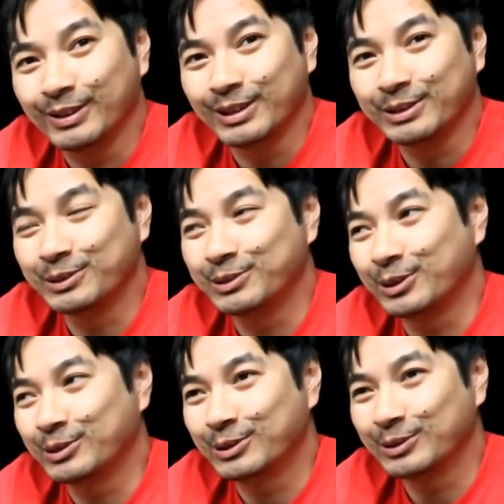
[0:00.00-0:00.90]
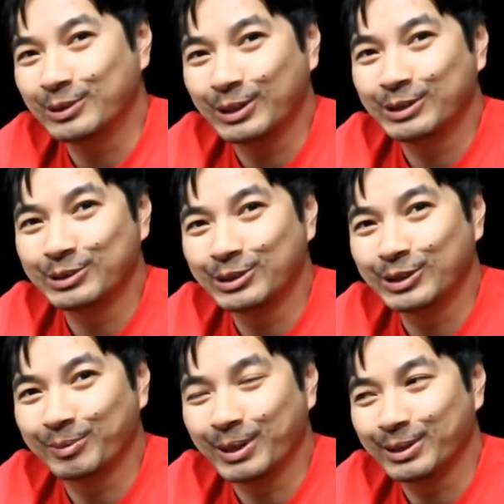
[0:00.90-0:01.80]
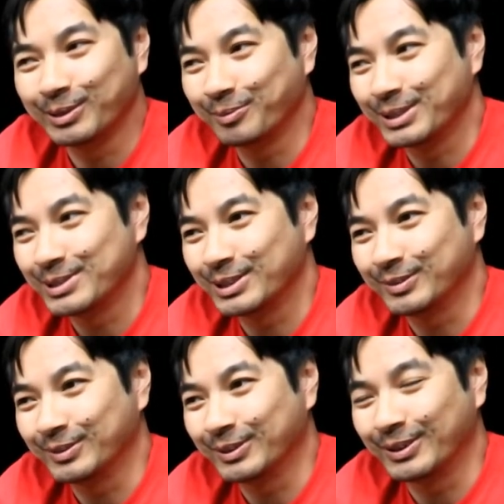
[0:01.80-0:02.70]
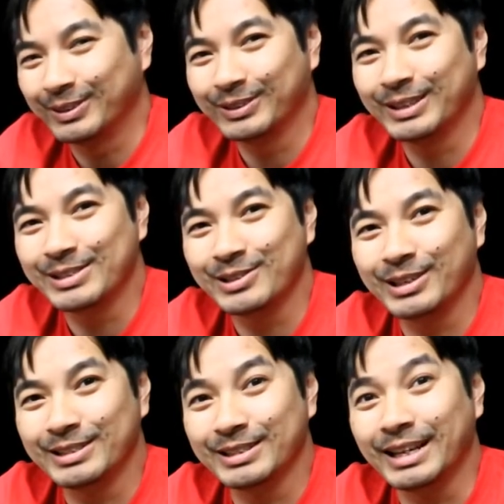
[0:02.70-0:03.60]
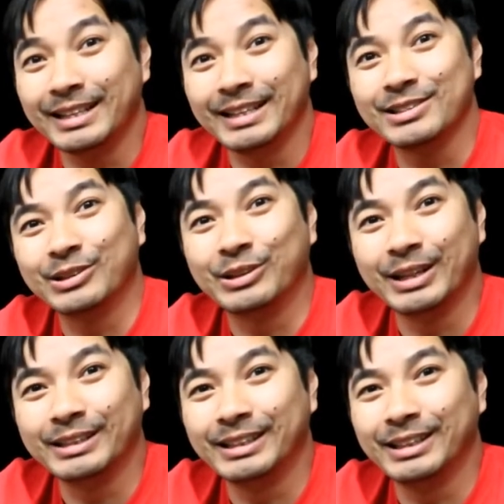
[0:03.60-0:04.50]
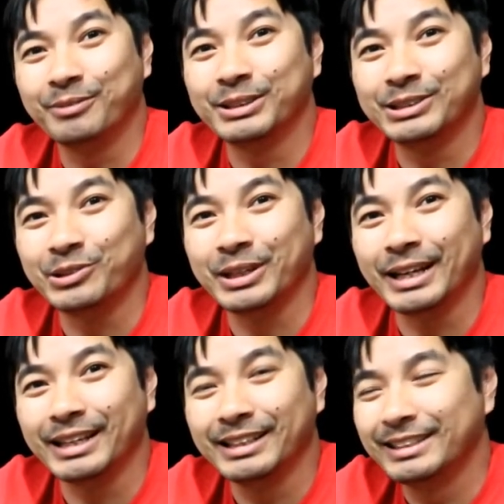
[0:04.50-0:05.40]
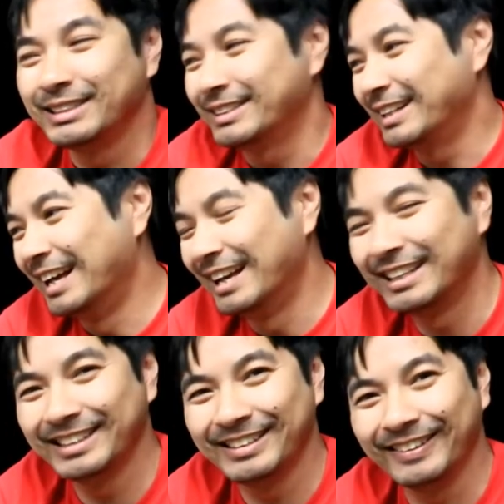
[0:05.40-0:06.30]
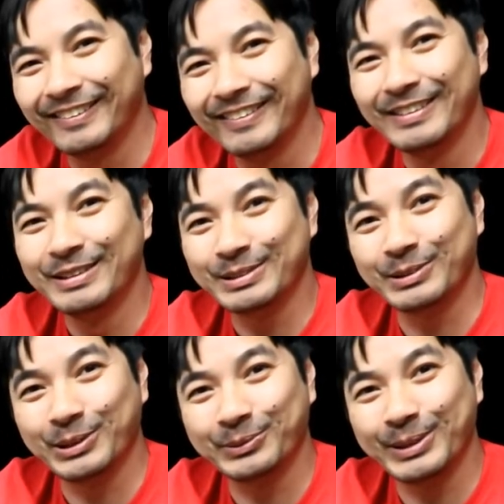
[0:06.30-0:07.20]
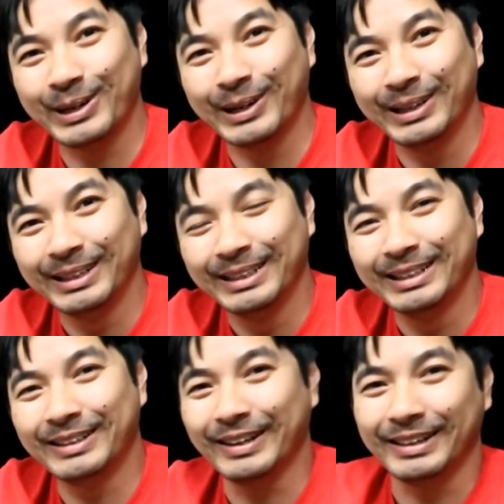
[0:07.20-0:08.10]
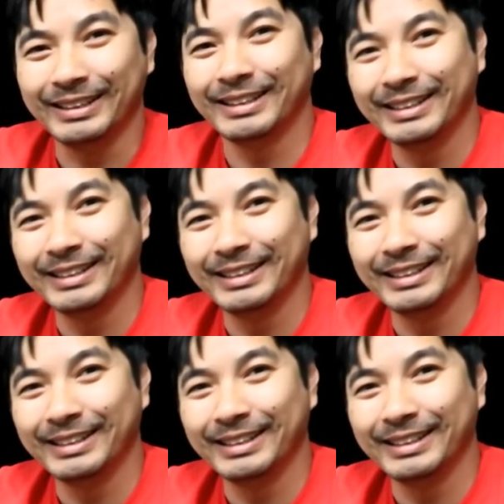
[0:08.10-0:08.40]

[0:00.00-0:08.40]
All right, I, I, I didn't I didn't think about it myself uh, until I saw it. I was like, hey, that's a good idea. I'm going to try that. so, so here we are. All right.